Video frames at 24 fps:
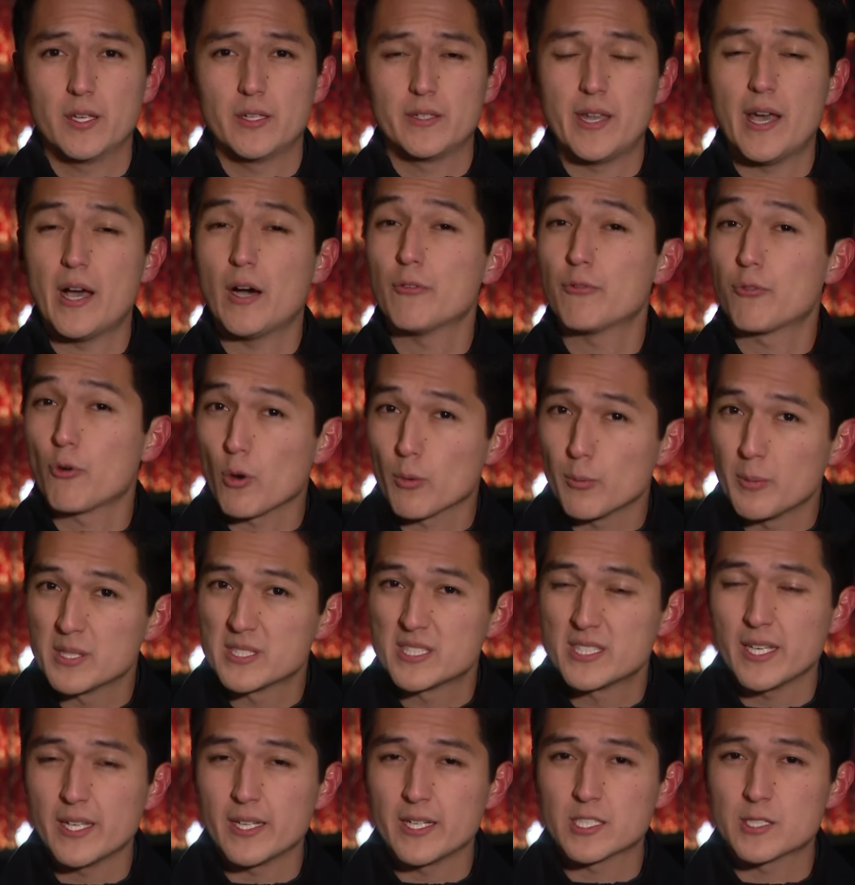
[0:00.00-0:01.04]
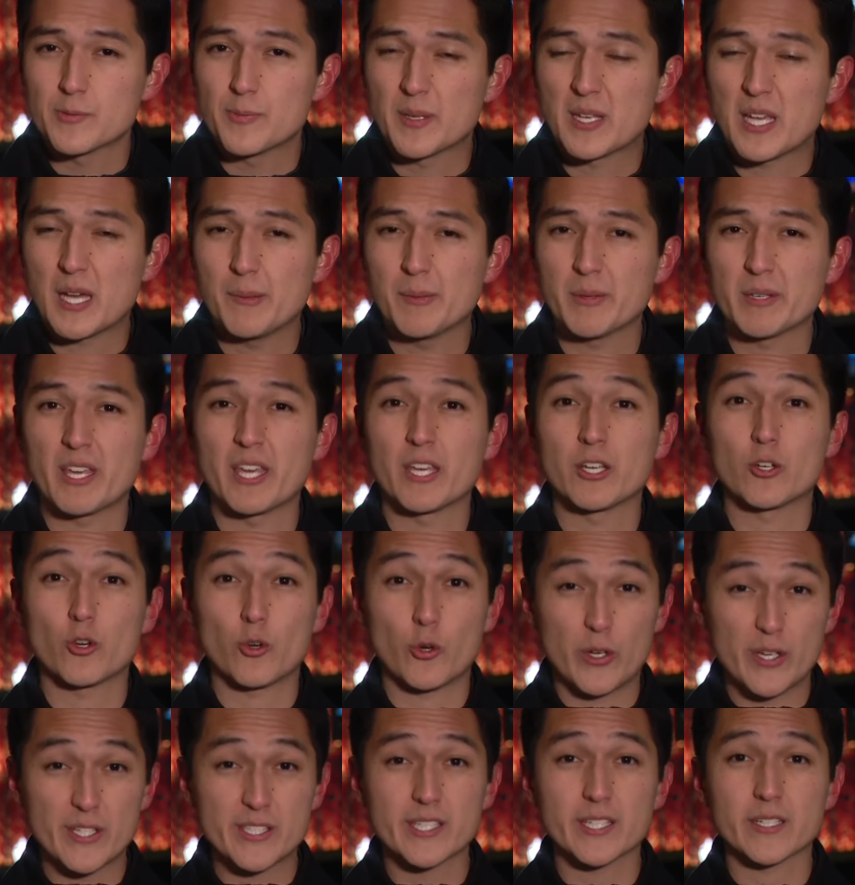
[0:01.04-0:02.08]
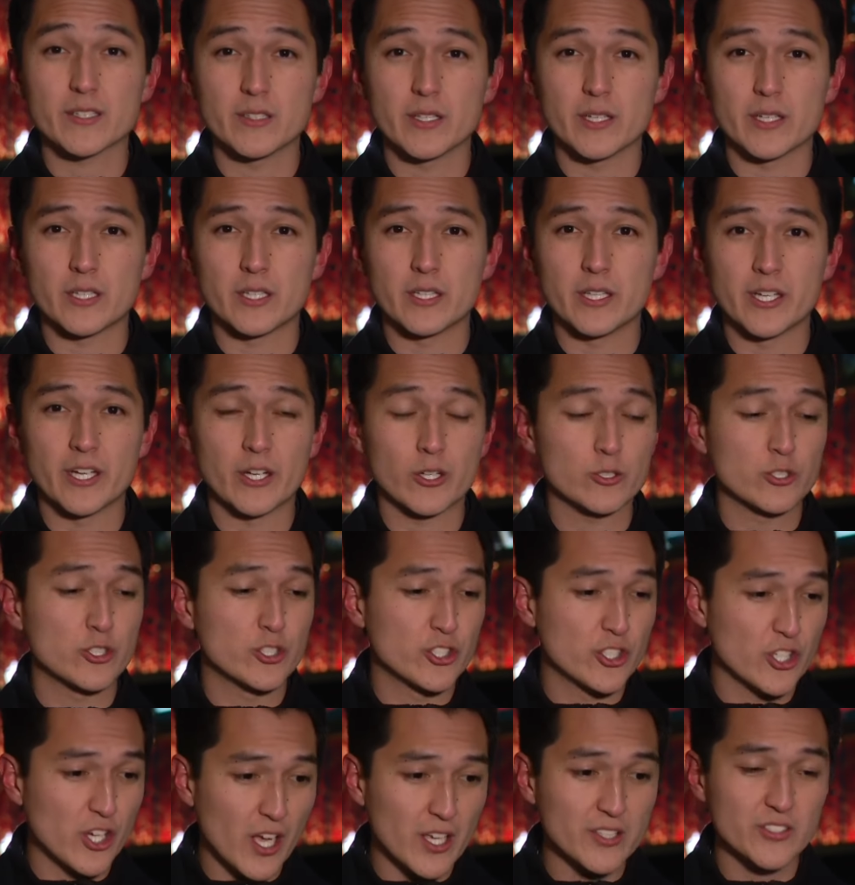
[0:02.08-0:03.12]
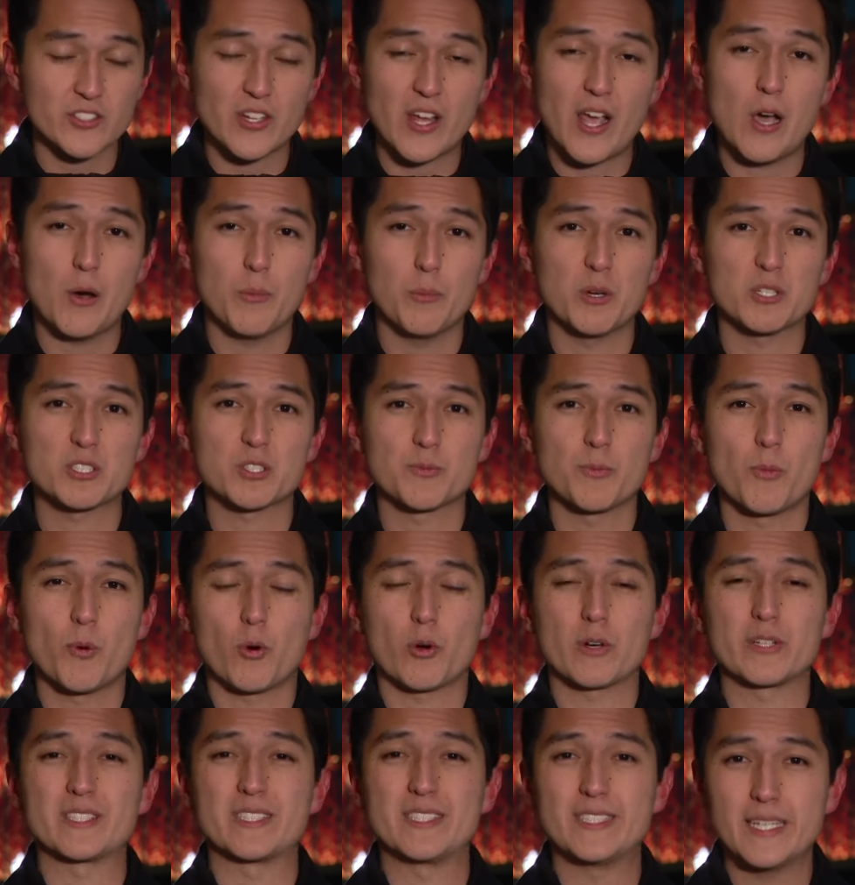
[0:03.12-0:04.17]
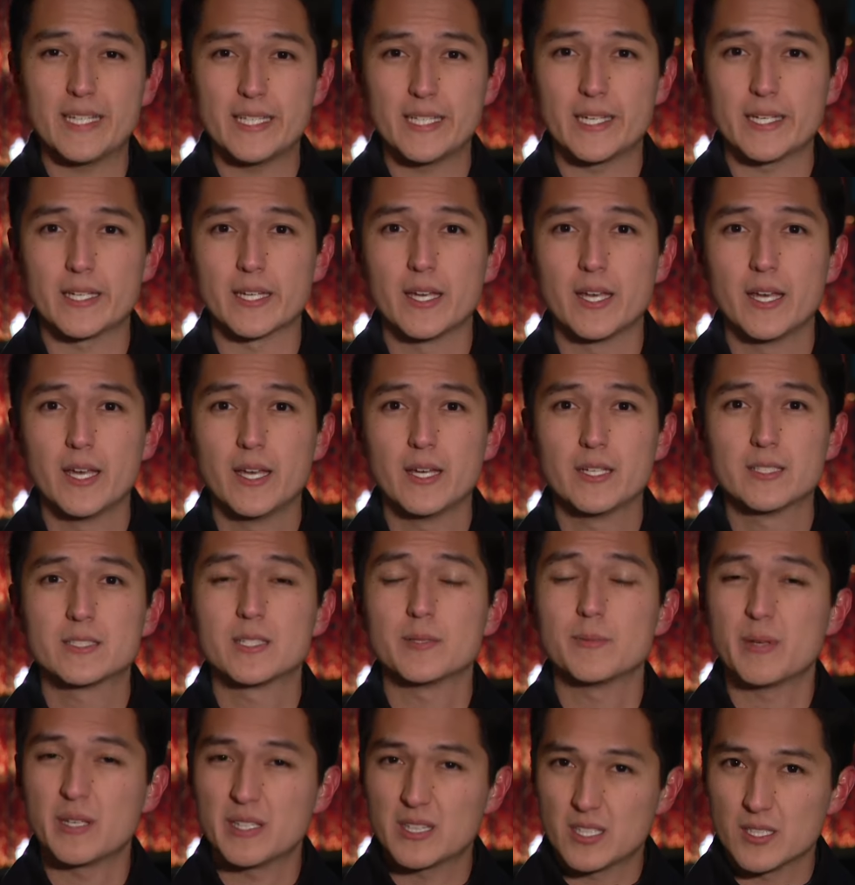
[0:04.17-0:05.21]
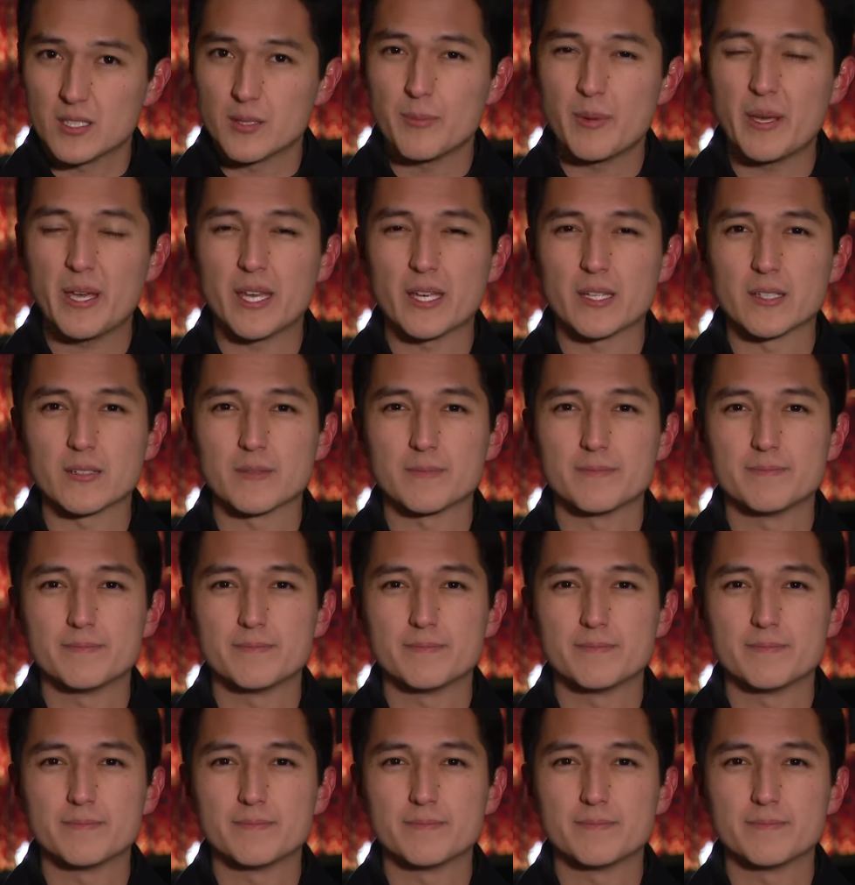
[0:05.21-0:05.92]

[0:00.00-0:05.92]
Now, four months in, it's becoming increasingly clear just how much more is needed to meet the demand.